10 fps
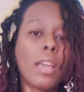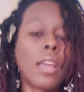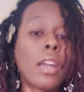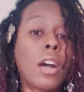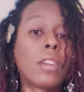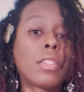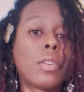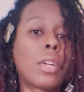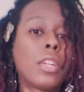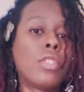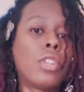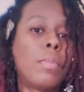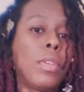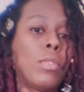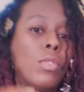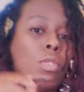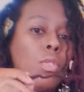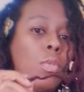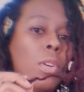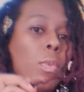can also contribute
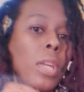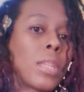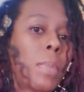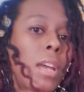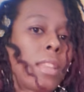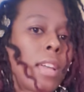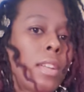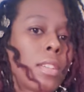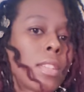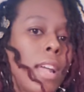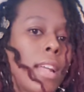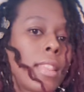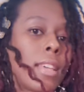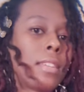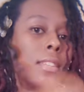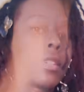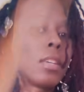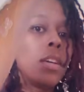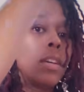to a weak spot that looks like this.